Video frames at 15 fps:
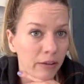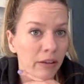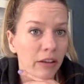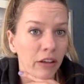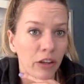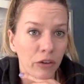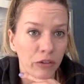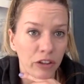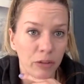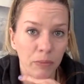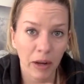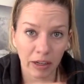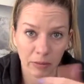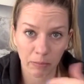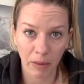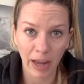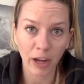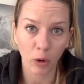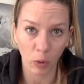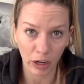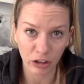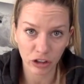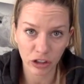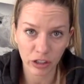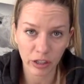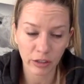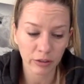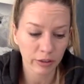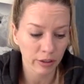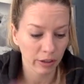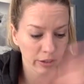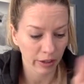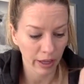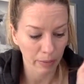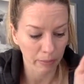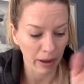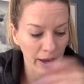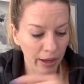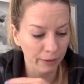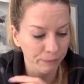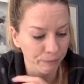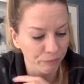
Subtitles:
You don't respect my question. Okay, bye.